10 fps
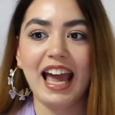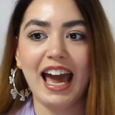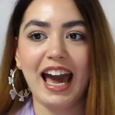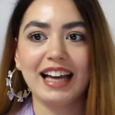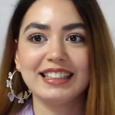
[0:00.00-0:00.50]

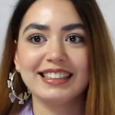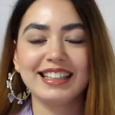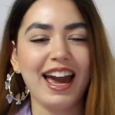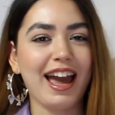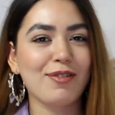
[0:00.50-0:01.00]
And
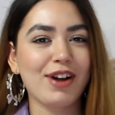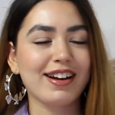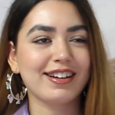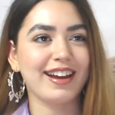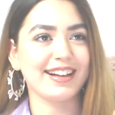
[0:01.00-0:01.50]
yeah, I
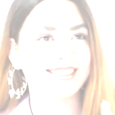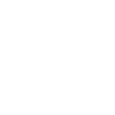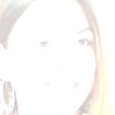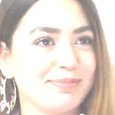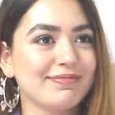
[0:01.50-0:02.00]

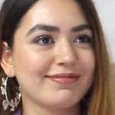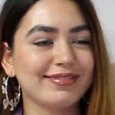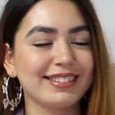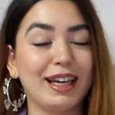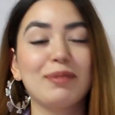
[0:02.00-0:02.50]
recognized him.
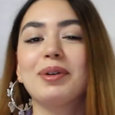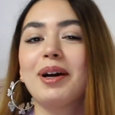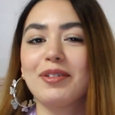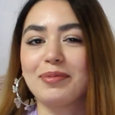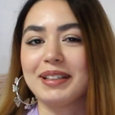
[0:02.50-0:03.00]
I'm
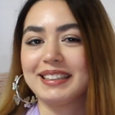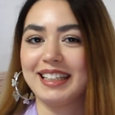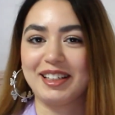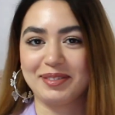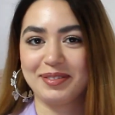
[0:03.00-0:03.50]
proud of
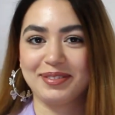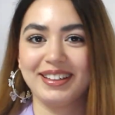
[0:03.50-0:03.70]
myself.